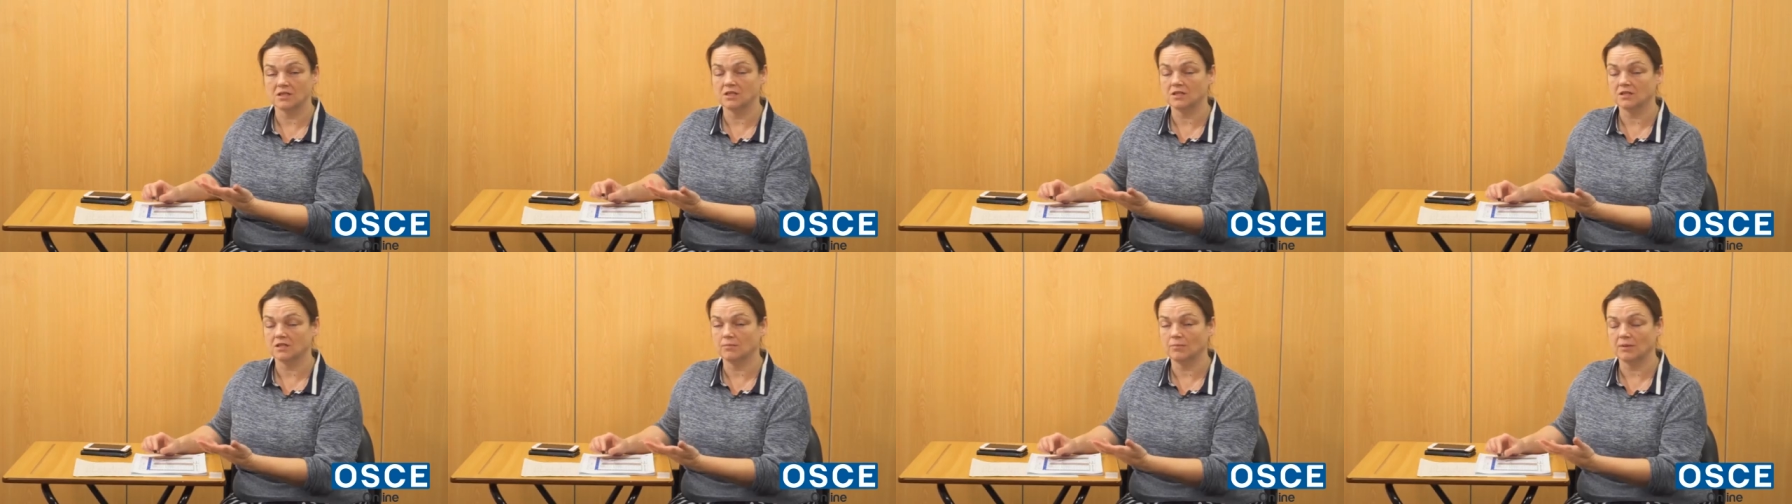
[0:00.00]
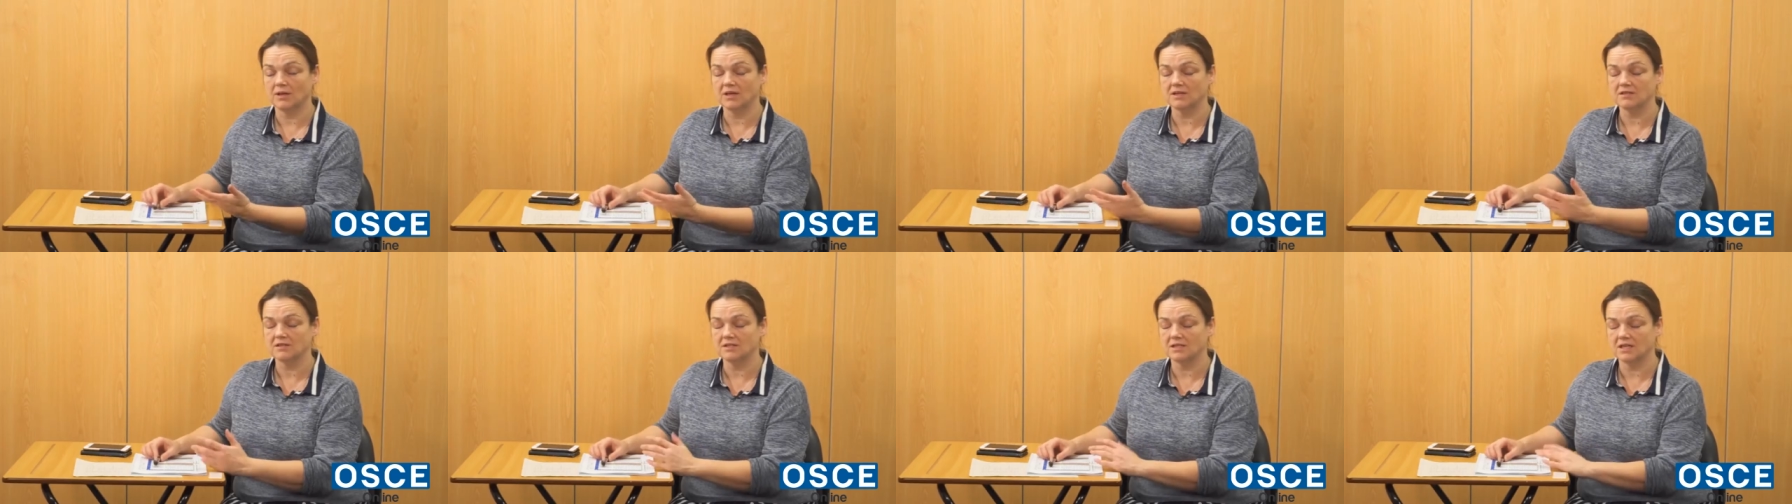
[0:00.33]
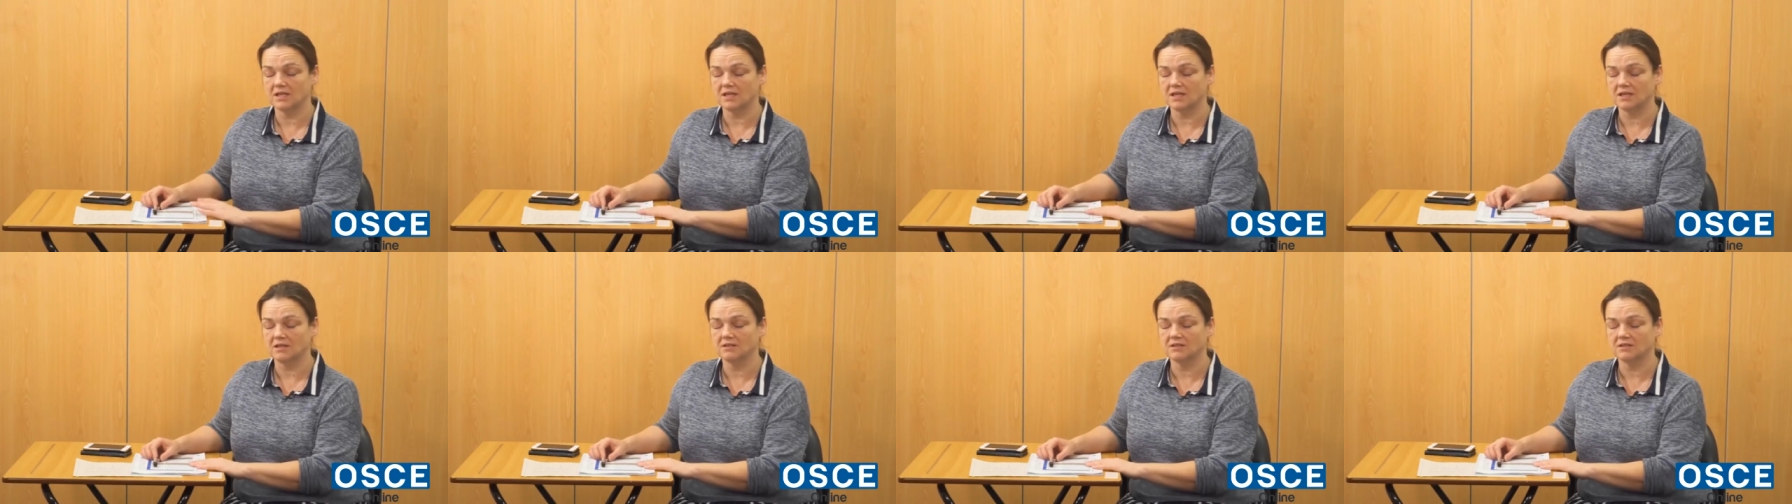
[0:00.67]
a little
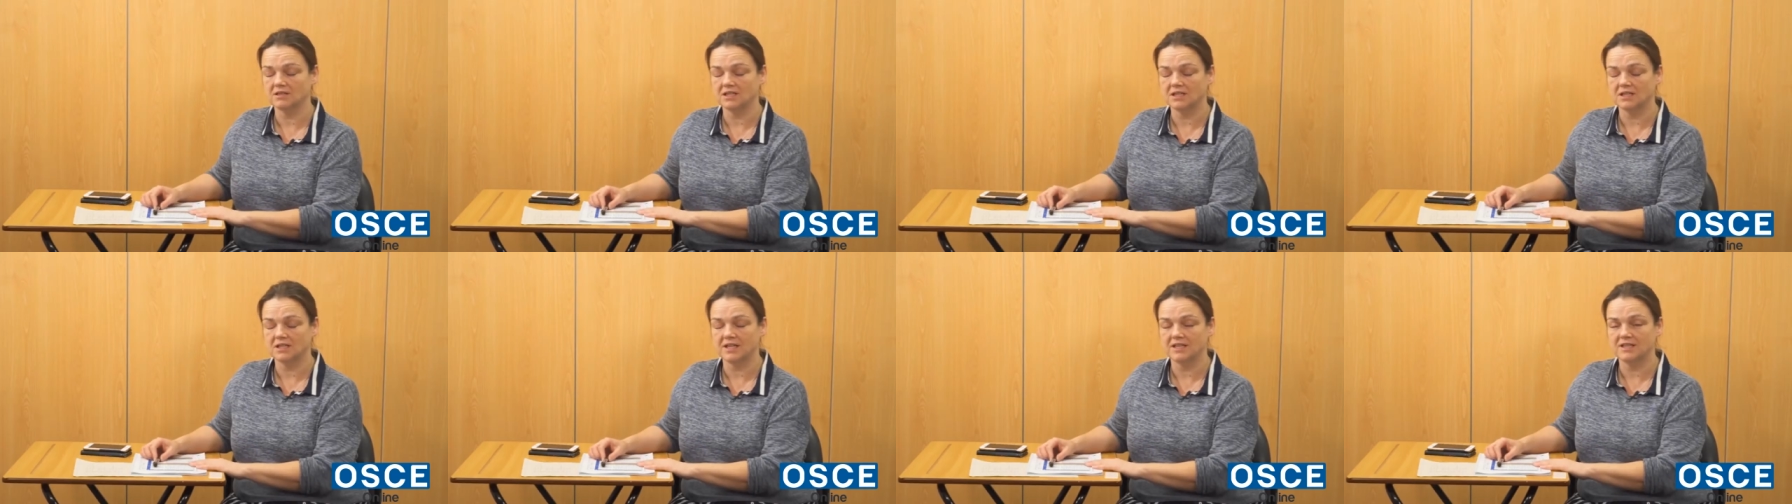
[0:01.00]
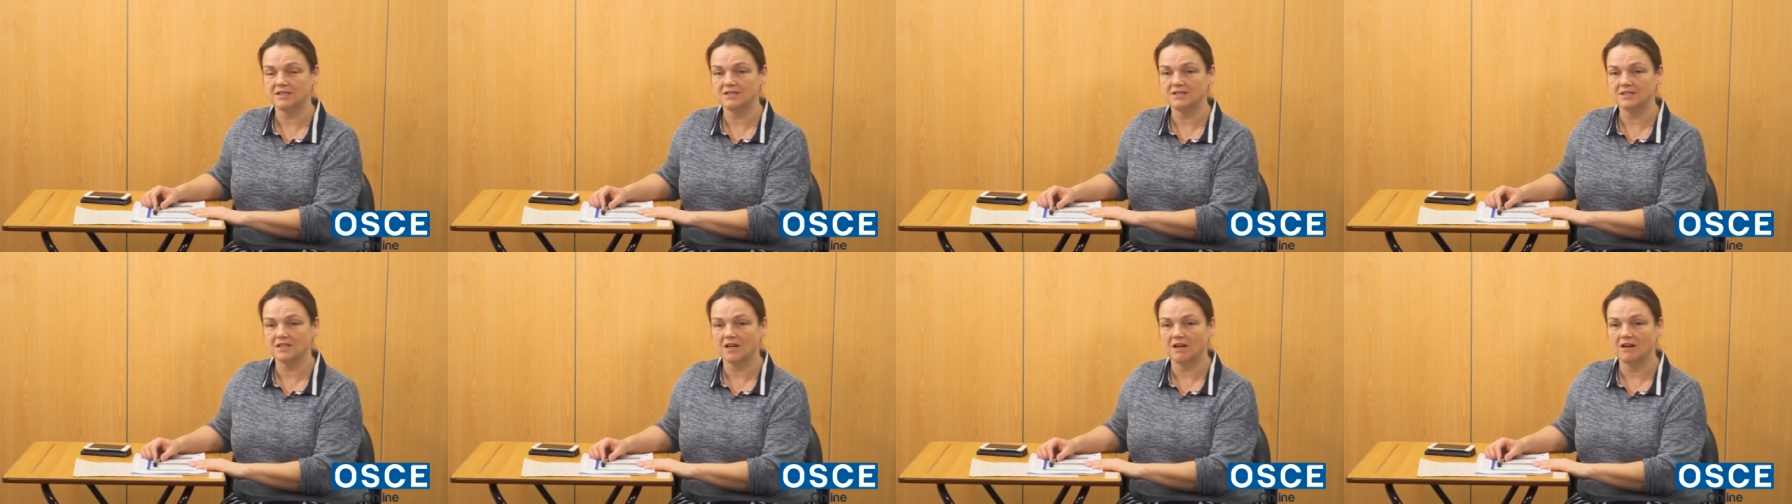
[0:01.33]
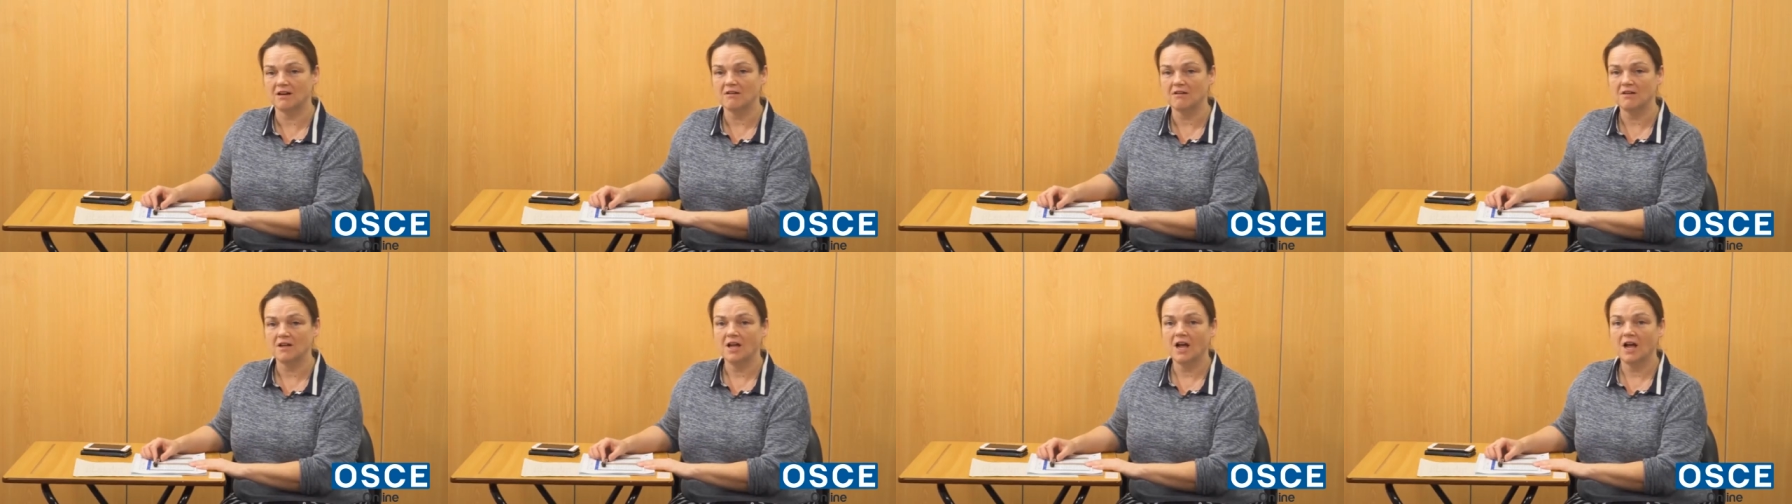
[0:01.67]
plastic calculator,